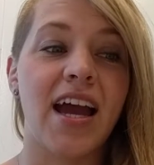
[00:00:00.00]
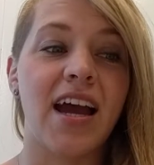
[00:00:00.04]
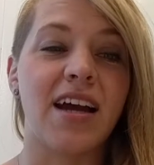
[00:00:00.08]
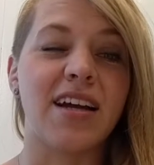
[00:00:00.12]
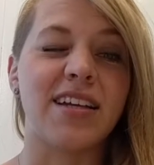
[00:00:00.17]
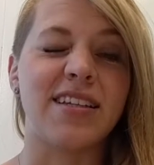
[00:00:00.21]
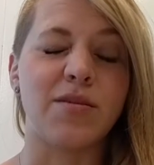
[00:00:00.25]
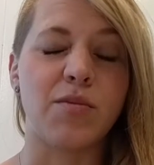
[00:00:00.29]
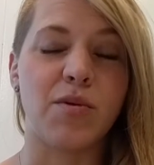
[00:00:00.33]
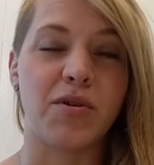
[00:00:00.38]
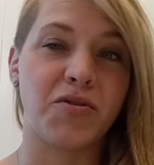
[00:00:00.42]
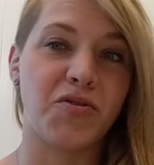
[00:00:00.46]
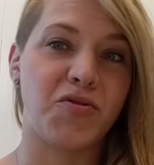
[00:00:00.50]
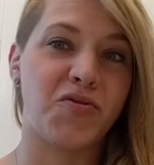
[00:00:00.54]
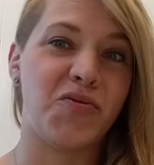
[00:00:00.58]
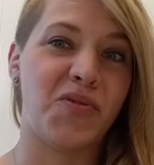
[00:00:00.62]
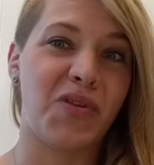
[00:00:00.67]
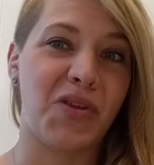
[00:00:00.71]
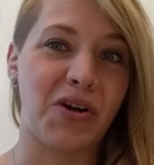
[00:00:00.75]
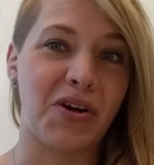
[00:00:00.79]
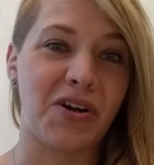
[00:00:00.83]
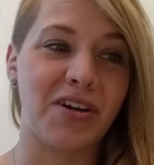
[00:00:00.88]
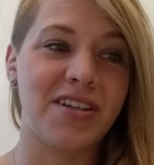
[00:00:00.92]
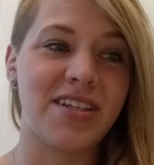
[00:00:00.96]
That's about
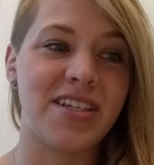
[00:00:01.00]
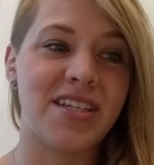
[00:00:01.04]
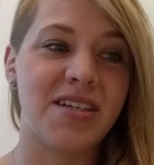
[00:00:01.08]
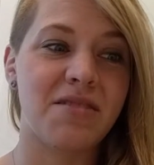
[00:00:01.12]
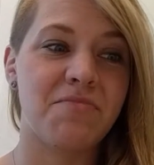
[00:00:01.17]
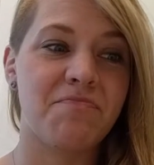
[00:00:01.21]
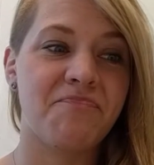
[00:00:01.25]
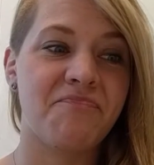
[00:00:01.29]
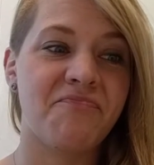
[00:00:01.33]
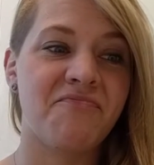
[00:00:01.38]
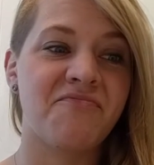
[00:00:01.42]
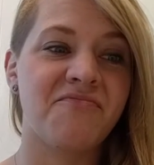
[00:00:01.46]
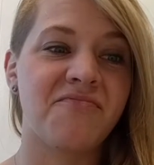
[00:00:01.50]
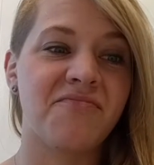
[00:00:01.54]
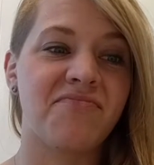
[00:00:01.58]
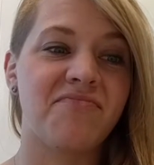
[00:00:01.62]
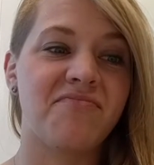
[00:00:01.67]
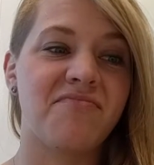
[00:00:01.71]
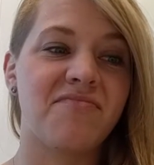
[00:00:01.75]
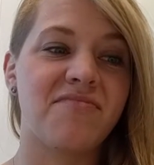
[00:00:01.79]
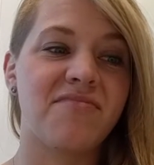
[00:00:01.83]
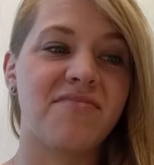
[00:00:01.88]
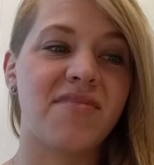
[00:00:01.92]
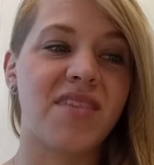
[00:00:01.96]
2/3.
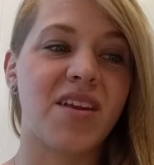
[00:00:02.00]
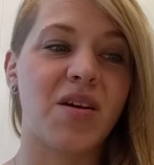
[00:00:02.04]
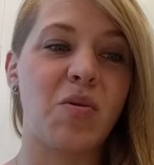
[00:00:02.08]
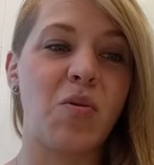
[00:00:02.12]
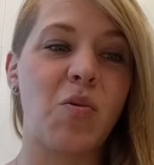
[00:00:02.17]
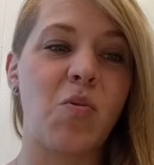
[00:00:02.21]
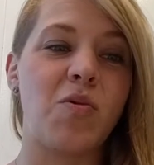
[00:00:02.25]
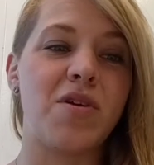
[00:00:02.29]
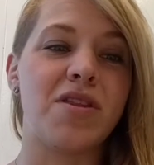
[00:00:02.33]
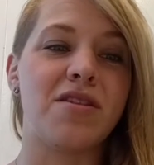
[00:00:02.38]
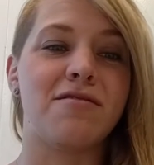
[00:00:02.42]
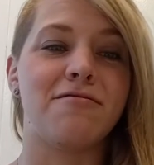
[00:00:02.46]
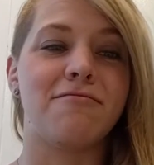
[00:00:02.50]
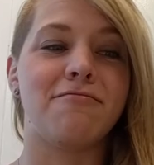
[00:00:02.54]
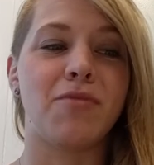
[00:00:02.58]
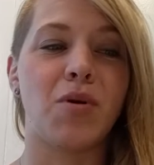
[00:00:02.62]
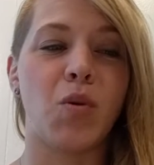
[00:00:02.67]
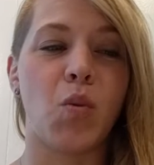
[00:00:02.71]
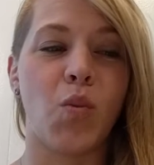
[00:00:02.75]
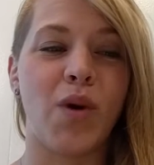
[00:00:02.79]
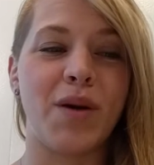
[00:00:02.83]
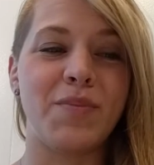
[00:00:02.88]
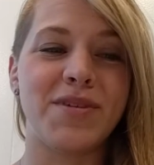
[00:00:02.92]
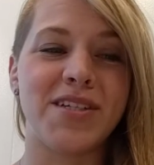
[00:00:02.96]
When the
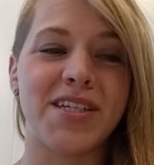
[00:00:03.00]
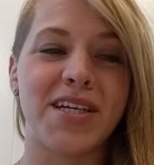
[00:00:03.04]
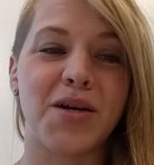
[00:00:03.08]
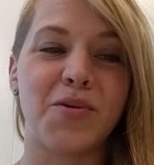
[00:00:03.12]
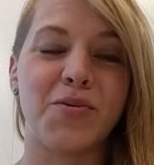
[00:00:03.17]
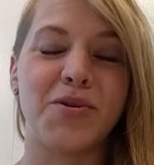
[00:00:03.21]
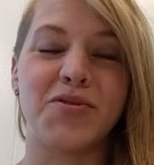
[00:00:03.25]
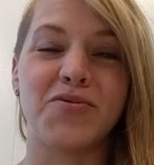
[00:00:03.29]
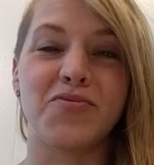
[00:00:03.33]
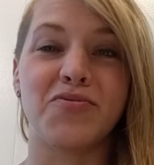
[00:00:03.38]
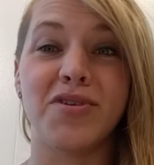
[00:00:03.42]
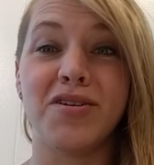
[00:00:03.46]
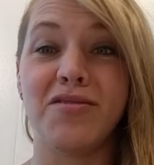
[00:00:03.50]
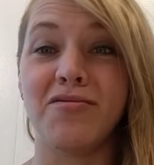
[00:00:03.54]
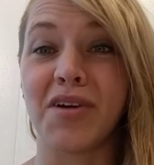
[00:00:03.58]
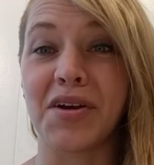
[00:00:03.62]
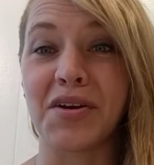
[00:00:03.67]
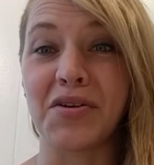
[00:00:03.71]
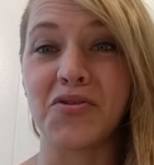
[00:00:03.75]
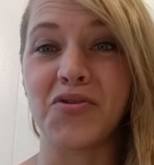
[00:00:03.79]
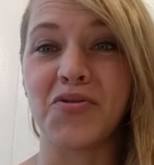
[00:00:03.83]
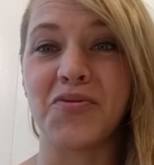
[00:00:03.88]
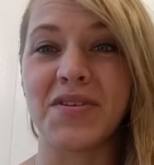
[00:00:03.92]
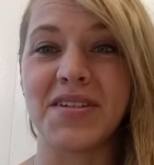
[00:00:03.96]
website was
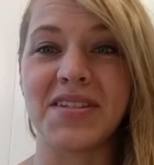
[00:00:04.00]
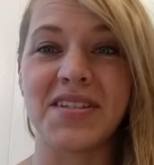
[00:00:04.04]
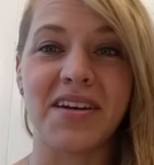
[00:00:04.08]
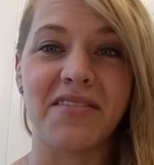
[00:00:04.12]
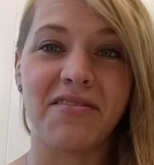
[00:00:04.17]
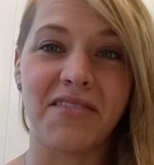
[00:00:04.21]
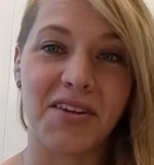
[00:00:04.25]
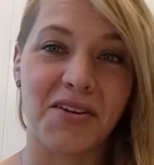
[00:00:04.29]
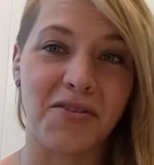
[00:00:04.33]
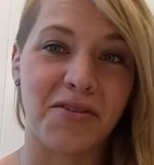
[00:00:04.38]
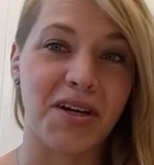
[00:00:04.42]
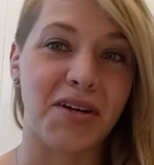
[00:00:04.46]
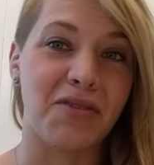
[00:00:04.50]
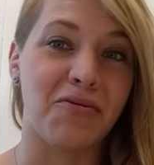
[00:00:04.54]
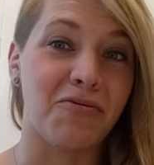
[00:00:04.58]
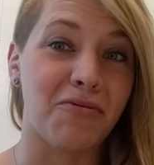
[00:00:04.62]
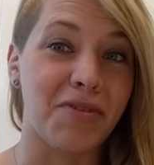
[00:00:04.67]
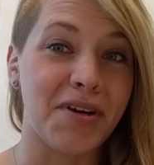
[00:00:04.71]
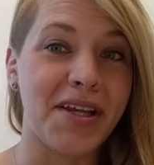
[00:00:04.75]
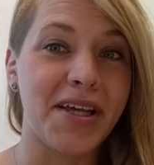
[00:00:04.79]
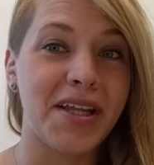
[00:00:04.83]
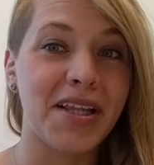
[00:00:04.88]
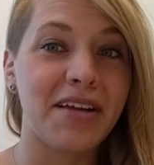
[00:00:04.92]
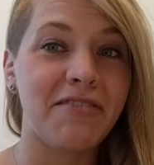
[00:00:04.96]
rewritten to a 7th grade
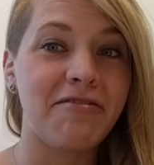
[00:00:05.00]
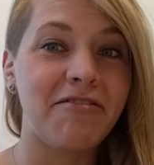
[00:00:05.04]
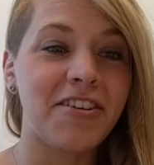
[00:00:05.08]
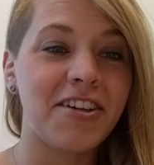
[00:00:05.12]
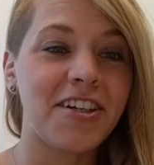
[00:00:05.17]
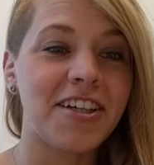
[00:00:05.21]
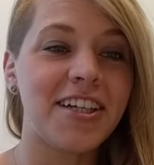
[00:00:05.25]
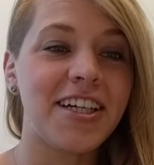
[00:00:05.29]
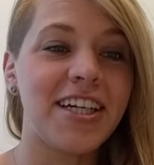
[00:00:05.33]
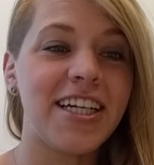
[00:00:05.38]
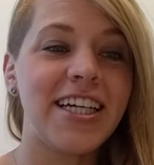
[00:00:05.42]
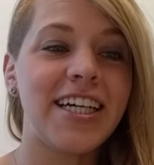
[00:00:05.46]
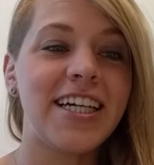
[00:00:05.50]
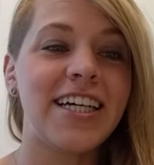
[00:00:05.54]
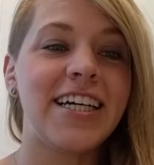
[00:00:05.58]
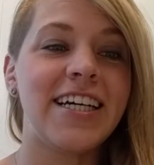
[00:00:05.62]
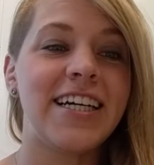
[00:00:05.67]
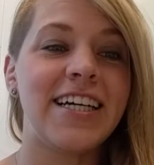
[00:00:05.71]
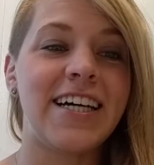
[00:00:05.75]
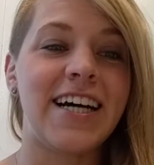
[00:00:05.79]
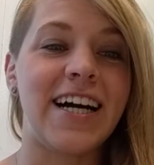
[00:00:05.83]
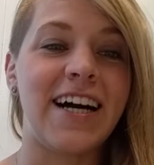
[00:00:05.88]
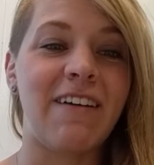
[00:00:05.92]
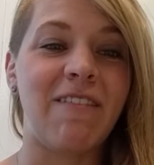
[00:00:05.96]
reading level,
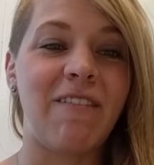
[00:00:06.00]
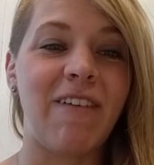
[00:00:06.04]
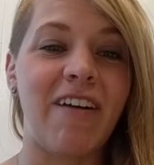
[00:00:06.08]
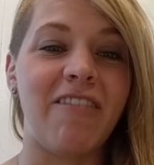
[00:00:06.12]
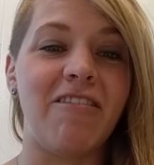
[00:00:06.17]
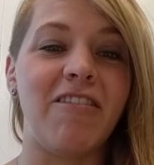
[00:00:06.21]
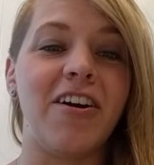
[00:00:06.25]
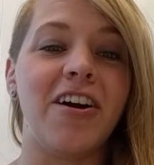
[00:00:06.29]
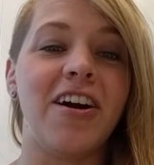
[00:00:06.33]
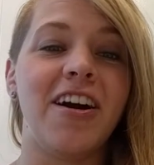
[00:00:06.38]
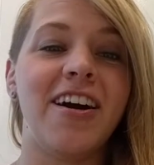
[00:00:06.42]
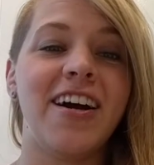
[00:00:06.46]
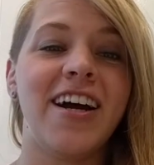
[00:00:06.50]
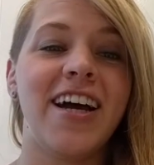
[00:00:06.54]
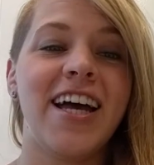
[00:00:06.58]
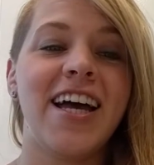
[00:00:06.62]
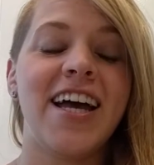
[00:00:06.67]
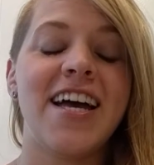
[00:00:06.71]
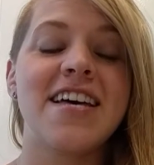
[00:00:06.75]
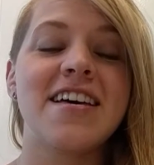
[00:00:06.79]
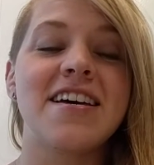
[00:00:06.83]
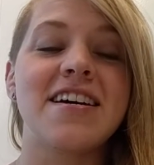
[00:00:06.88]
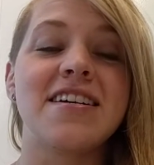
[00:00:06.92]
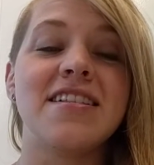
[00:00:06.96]
however,
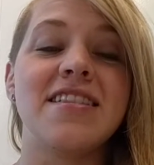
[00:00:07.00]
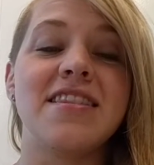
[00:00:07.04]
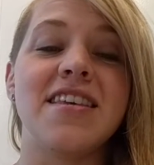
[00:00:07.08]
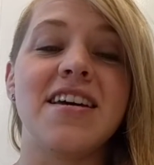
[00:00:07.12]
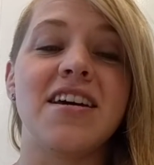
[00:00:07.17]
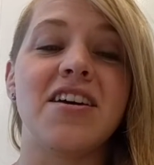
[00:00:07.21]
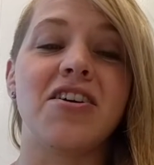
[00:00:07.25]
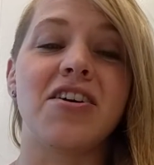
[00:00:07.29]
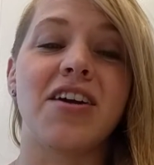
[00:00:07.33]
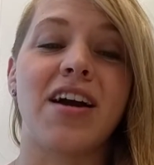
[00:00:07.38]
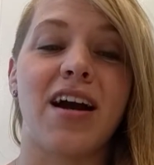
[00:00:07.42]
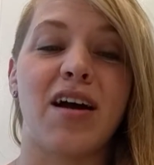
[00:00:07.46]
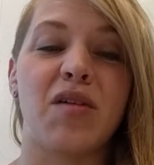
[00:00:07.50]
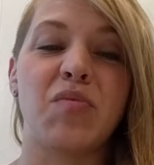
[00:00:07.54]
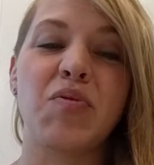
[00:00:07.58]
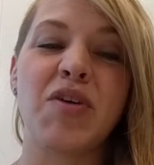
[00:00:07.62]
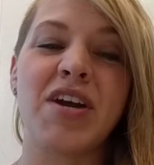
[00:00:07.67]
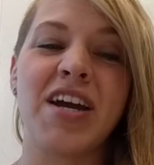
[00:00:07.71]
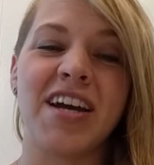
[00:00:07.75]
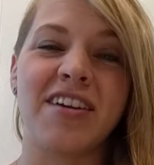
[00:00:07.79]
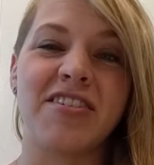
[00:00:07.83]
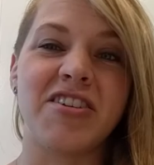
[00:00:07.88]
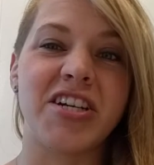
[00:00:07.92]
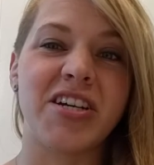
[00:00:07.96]
their
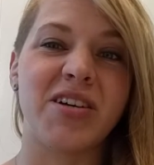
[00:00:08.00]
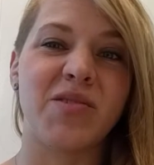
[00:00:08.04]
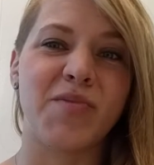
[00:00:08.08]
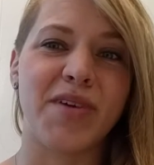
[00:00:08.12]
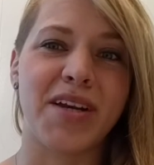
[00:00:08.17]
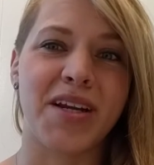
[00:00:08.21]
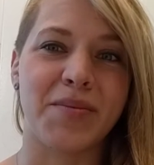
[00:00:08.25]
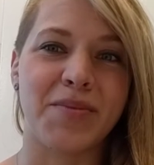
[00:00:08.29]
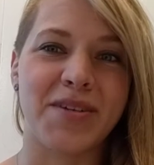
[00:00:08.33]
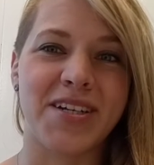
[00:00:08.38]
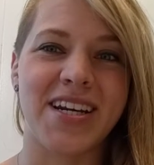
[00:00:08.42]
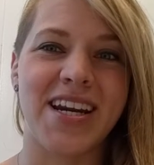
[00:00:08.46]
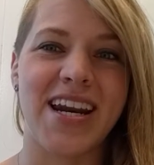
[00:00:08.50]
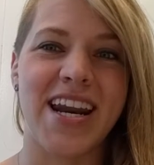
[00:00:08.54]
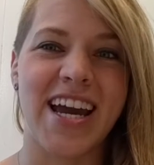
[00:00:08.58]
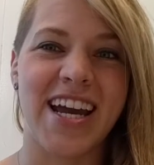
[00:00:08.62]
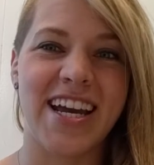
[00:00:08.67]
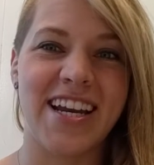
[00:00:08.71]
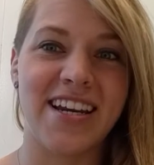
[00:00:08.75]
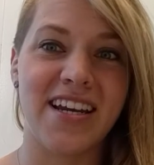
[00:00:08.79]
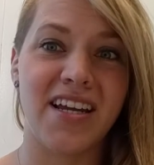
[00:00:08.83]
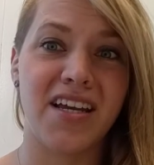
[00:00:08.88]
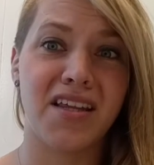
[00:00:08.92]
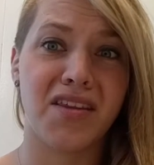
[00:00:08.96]
comprehension went up to
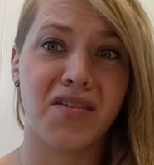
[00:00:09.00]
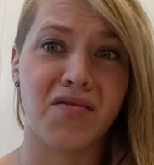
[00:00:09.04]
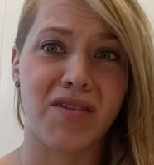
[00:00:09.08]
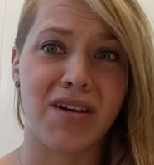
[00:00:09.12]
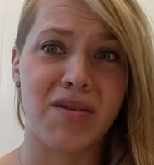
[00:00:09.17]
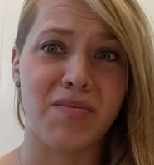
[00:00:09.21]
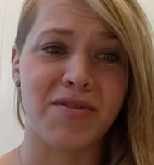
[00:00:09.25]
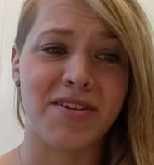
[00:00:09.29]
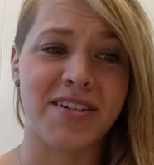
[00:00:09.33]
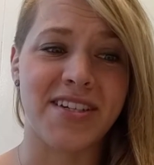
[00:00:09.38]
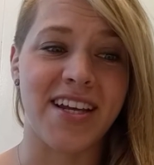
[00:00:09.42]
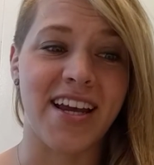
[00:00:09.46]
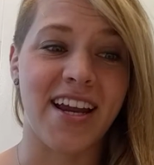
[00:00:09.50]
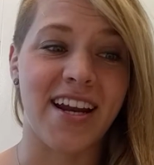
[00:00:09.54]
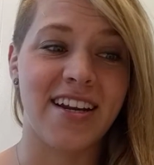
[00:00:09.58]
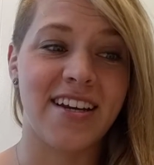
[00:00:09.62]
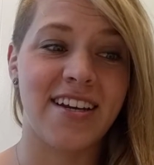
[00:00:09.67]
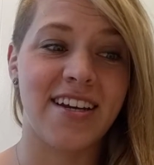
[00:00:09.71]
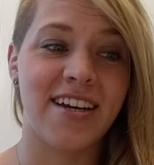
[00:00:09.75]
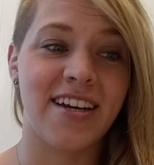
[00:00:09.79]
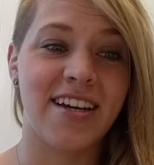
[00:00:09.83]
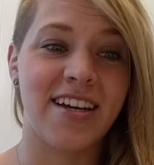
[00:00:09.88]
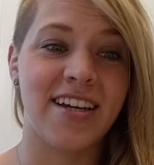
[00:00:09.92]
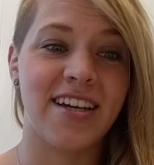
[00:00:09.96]
93%.